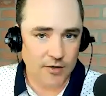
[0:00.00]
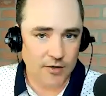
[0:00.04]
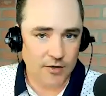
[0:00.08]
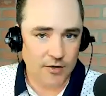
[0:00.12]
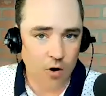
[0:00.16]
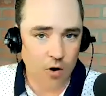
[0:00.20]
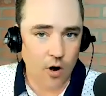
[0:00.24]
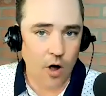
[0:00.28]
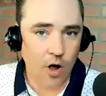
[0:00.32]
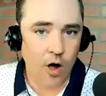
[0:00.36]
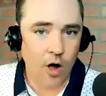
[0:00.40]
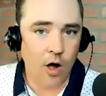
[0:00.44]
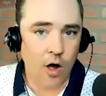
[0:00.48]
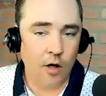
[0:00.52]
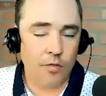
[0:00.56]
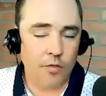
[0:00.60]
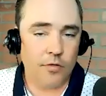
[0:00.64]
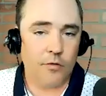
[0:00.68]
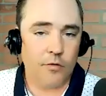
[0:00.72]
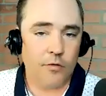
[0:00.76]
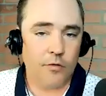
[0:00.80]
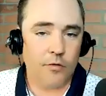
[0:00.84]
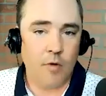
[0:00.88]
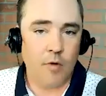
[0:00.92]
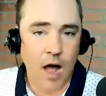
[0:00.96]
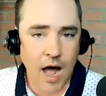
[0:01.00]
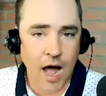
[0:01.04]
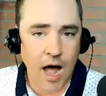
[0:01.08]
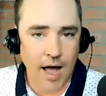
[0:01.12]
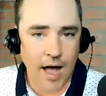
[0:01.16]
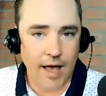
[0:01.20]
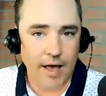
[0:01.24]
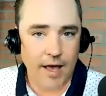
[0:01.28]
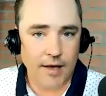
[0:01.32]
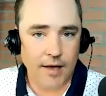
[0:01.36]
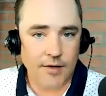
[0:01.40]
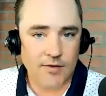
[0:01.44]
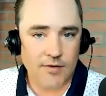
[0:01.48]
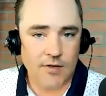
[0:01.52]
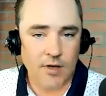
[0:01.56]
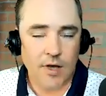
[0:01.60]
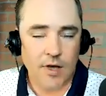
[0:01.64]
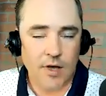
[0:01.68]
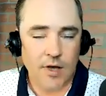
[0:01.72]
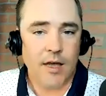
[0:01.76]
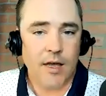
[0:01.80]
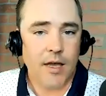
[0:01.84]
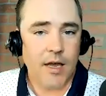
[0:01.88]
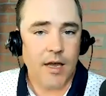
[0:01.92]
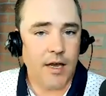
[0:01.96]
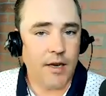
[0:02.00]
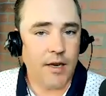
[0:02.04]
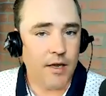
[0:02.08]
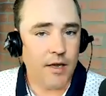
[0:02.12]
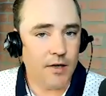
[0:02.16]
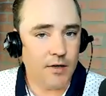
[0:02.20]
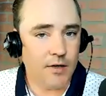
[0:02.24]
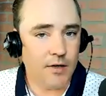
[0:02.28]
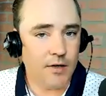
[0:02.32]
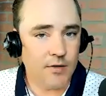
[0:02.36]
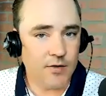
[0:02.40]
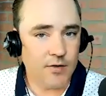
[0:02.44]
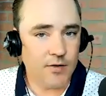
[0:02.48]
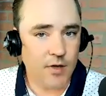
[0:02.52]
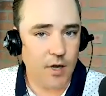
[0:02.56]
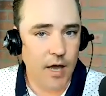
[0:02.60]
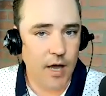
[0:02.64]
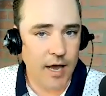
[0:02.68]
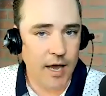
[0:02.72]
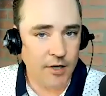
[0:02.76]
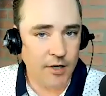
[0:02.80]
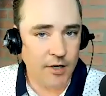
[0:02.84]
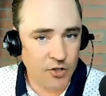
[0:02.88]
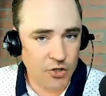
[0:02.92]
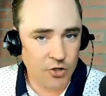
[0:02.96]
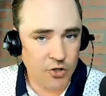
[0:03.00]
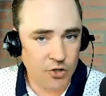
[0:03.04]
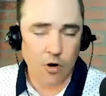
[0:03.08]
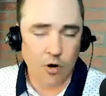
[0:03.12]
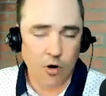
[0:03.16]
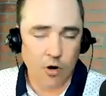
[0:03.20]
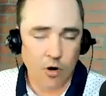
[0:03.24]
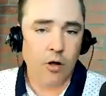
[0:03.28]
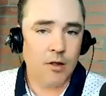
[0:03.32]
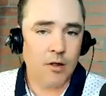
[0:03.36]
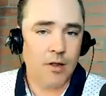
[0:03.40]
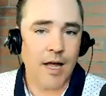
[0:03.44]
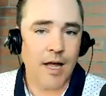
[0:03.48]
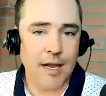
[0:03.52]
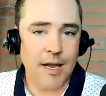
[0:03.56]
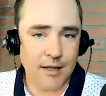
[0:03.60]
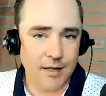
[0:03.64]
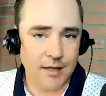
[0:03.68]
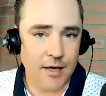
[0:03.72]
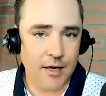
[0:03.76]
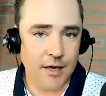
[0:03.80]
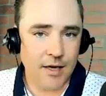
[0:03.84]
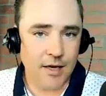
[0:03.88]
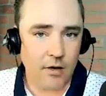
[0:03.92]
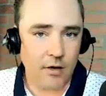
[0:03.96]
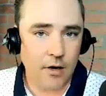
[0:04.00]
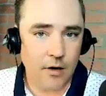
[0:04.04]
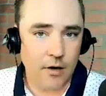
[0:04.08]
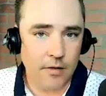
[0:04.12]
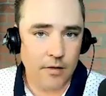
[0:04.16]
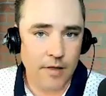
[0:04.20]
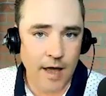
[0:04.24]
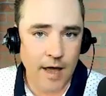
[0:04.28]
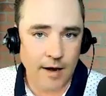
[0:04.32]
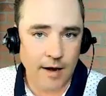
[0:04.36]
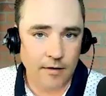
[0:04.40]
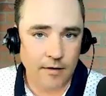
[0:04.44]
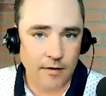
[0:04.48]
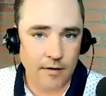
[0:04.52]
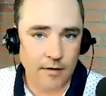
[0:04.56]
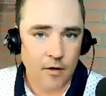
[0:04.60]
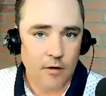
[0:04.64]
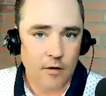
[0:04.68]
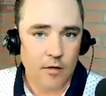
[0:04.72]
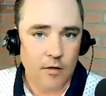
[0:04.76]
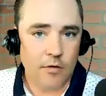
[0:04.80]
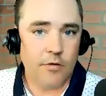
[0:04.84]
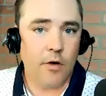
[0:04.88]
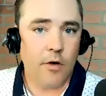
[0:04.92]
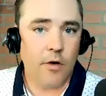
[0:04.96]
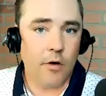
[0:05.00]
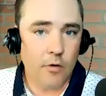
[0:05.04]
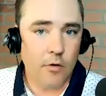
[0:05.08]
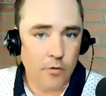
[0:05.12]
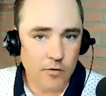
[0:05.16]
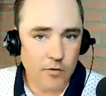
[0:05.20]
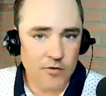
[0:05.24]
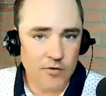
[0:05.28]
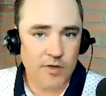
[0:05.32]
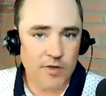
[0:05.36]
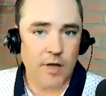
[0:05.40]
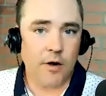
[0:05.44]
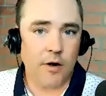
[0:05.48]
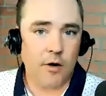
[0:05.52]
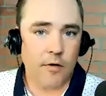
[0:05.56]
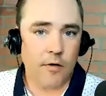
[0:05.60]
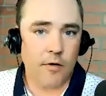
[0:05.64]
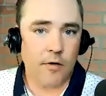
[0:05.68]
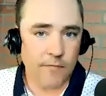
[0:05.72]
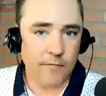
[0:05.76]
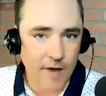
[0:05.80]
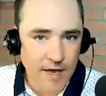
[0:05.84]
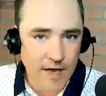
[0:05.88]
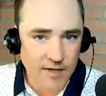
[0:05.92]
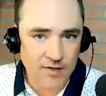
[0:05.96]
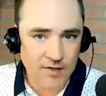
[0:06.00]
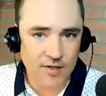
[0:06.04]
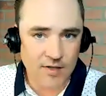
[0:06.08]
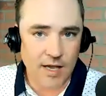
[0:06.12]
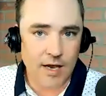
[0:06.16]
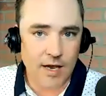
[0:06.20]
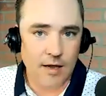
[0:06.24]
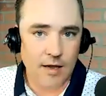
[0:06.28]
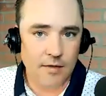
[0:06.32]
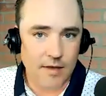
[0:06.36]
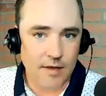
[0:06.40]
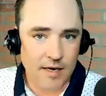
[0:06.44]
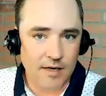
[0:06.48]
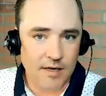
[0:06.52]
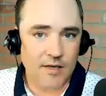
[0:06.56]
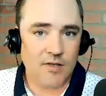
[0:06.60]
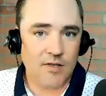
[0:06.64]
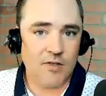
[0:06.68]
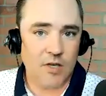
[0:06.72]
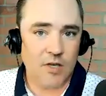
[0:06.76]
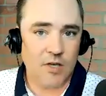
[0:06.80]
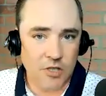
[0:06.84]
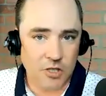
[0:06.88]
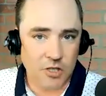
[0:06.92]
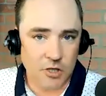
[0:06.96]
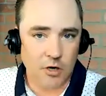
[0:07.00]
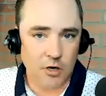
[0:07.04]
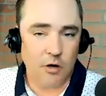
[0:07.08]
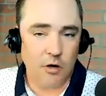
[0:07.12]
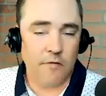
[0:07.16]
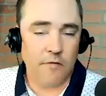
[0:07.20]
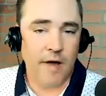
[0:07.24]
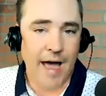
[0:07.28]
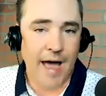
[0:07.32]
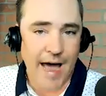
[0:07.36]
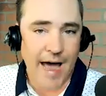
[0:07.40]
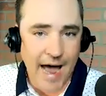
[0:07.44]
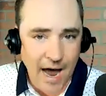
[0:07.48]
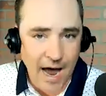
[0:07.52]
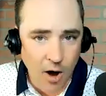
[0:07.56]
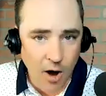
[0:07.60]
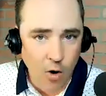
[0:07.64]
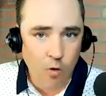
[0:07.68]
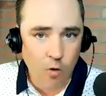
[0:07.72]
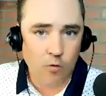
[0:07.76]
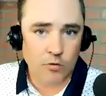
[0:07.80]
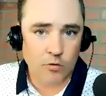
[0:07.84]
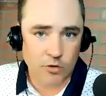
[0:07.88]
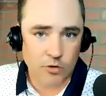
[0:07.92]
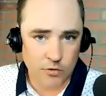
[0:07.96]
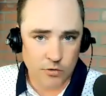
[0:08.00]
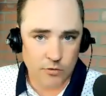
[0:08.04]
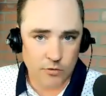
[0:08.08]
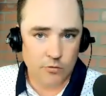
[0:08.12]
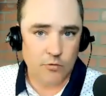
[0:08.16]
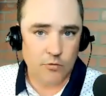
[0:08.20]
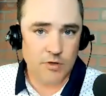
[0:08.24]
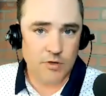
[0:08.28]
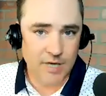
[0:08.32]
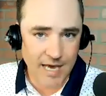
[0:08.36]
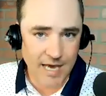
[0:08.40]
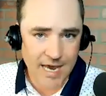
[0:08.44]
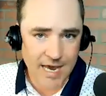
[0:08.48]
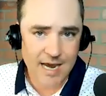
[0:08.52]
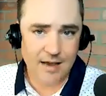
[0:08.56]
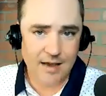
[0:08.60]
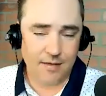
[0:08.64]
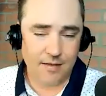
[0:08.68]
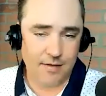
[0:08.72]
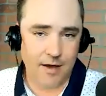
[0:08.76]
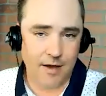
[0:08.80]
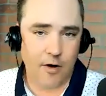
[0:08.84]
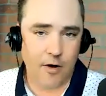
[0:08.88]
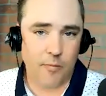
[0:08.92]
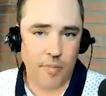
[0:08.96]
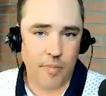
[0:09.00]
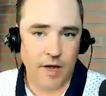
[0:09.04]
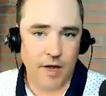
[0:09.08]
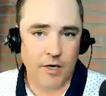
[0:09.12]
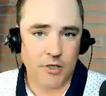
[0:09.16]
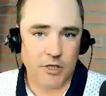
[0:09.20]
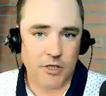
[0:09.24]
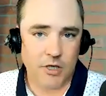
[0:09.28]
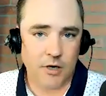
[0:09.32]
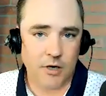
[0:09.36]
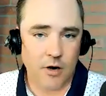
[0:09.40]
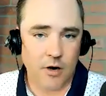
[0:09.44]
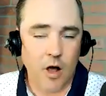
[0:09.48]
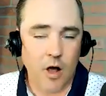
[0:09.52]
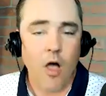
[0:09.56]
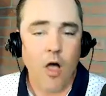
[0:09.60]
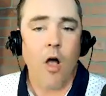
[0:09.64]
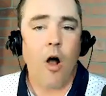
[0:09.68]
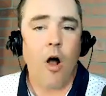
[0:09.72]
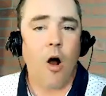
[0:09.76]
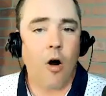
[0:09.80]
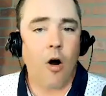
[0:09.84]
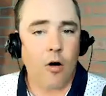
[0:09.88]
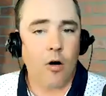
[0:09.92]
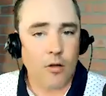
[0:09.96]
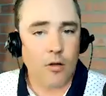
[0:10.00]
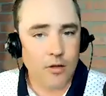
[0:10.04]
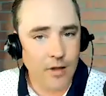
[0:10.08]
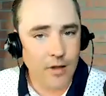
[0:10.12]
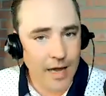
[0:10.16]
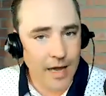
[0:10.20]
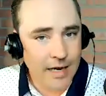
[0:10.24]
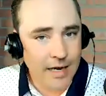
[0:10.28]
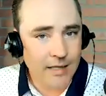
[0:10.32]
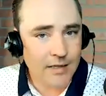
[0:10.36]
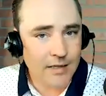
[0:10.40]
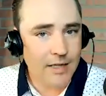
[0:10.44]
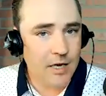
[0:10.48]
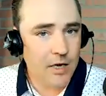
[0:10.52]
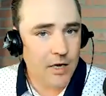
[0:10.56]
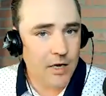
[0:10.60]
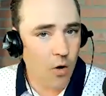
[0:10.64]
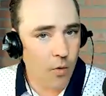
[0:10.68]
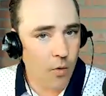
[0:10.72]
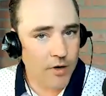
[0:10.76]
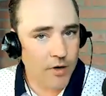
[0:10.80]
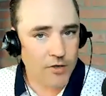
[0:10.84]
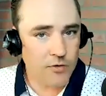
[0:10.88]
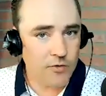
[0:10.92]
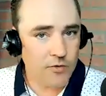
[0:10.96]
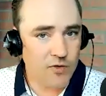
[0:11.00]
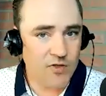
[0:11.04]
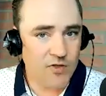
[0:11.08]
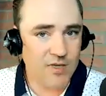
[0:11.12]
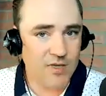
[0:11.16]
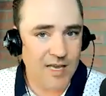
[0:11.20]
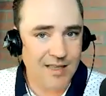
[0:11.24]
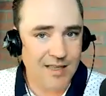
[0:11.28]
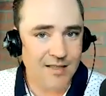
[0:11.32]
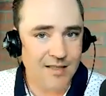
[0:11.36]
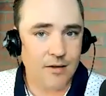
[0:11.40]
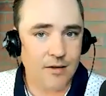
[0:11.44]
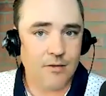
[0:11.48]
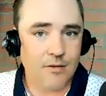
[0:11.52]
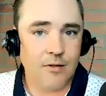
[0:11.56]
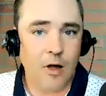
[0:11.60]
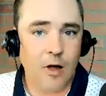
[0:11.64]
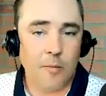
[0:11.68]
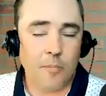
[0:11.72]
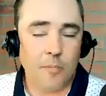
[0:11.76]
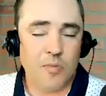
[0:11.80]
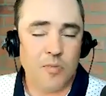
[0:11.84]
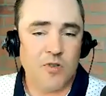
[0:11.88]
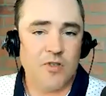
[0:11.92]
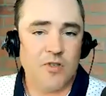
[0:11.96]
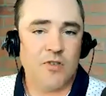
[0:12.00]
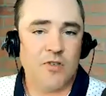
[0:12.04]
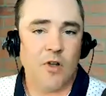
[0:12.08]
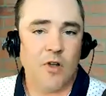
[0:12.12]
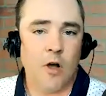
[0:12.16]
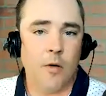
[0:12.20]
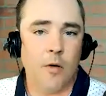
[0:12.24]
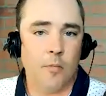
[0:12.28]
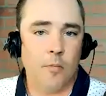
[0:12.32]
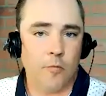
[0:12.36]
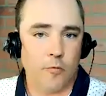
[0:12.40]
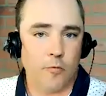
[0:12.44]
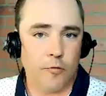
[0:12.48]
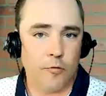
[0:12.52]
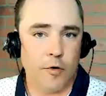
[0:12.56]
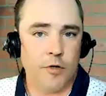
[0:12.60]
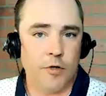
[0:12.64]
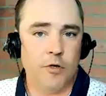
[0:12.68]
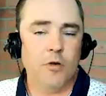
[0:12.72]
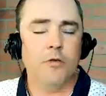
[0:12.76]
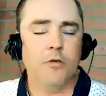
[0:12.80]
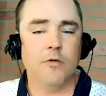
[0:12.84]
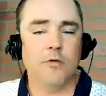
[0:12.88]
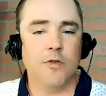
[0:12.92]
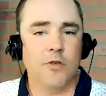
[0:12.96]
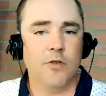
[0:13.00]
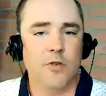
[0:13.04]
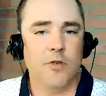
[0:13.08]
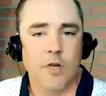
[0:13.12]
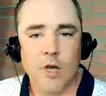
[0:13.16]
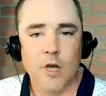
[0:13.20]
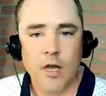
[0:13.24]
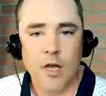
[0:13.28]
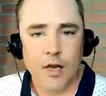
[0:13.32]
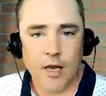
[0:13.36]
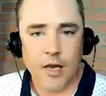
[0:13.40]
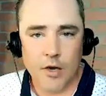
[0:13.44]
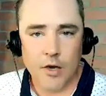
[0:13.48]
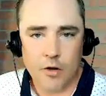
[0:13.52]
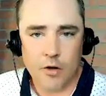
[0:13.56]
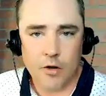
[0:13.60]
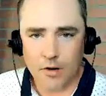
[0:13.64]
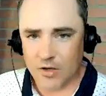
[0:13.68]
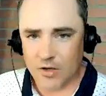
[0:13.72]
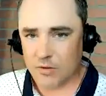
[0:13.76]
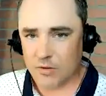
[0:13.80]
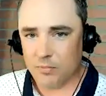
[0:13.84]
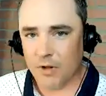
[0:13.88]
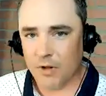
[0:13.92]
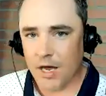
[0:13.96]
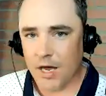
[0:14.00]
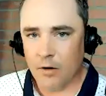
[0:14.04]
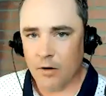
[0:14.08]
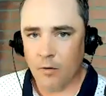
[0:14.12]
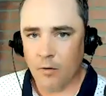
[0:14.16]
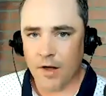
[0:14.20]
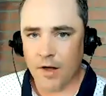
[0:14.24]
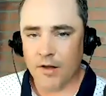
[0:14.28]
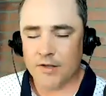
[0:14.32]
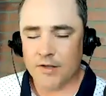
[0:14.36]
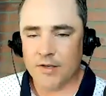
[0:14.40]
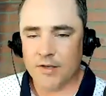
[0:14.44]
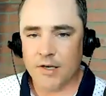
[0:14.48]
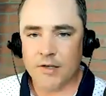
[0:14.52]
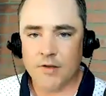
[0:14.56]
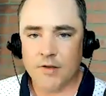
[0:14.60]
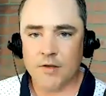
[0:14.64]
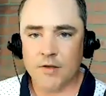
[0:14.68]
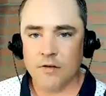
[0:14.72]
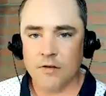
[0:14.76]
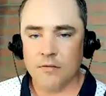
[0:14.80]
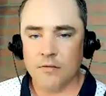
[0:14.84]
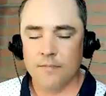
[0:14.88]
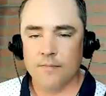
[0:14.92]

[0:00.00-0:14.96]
are on the rise, it is a strong likelihood that those that are facing the decision of how to take their pension are likely going to see the lump sum reduced. Can you explain why this is?